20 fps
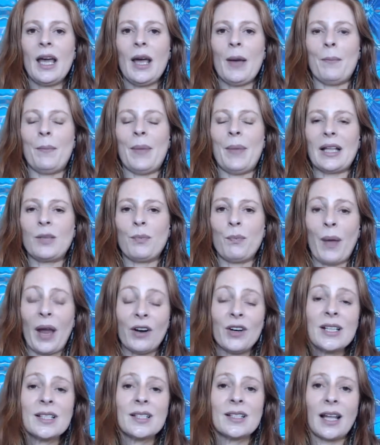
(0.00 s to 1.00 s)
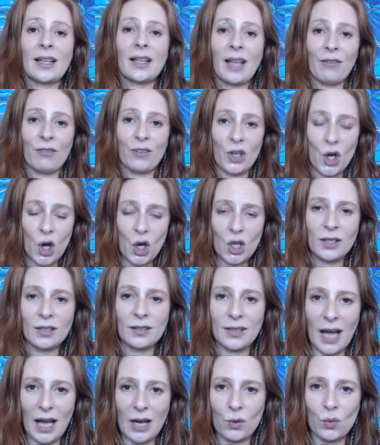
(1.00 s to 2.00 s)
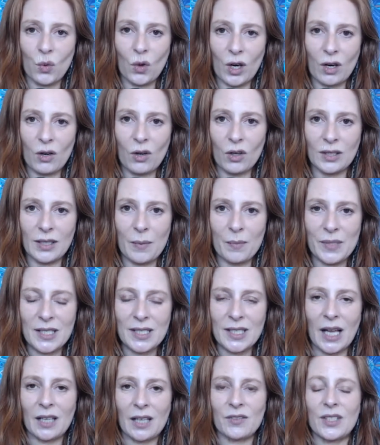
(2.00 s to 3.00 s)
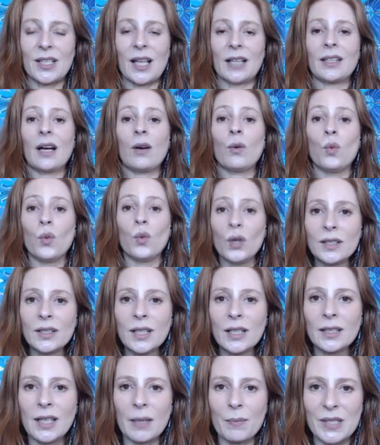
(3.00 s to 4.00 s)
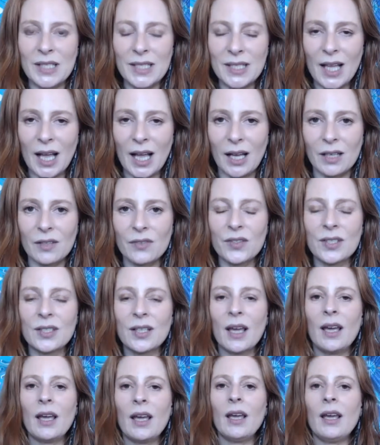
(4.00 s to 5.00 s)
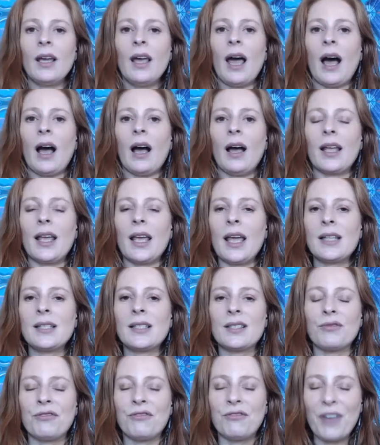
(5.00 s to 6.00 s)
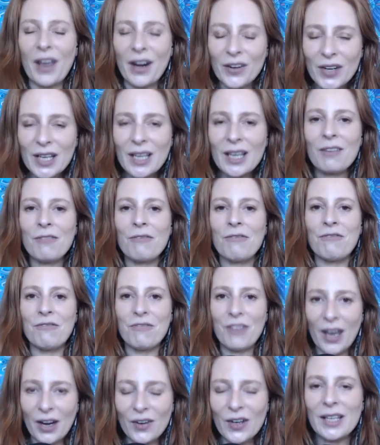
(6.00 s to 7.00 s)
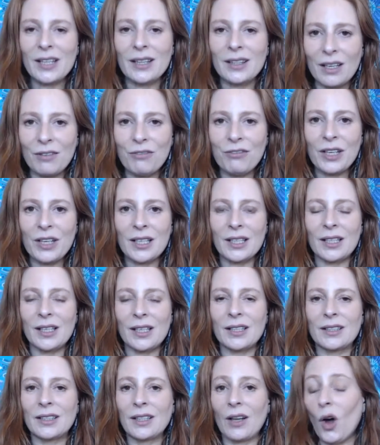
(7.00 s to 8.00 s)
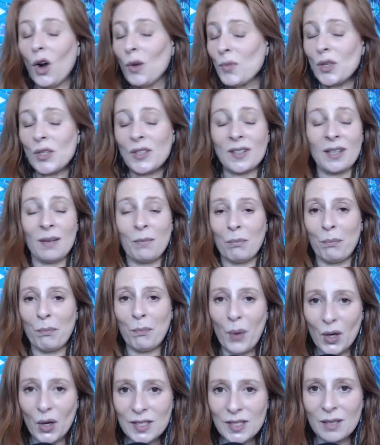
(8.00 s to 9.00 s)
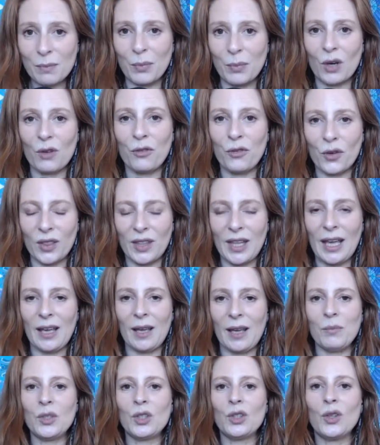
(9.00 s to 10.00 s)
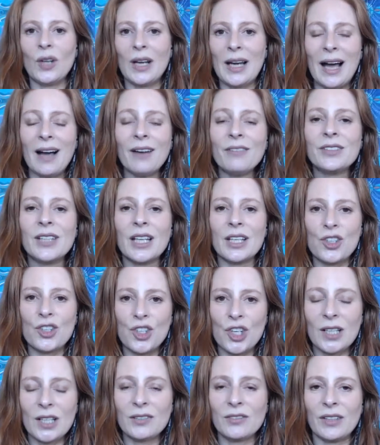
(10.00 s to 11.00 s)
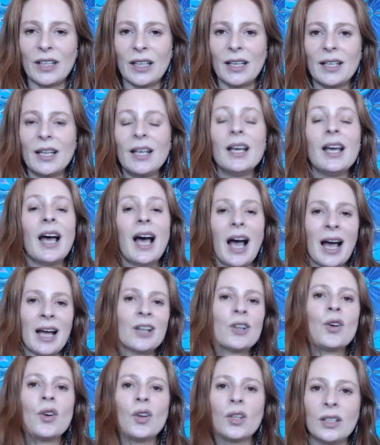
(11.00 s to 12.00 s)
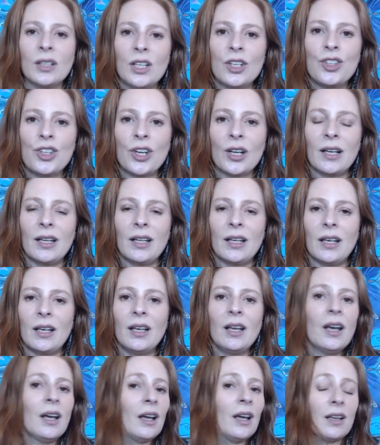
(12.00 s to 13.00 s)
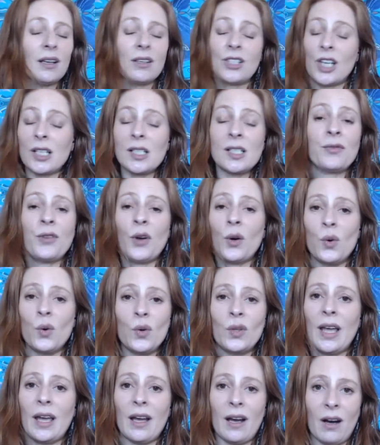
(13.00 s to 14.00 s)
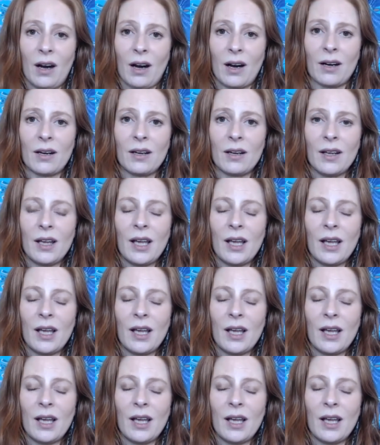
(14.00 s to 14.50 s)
But parents that have not done work on themselves, that are wounded themselves, it's very, very difficult, almost impossible for them to love the children unconditionally, just for who they are.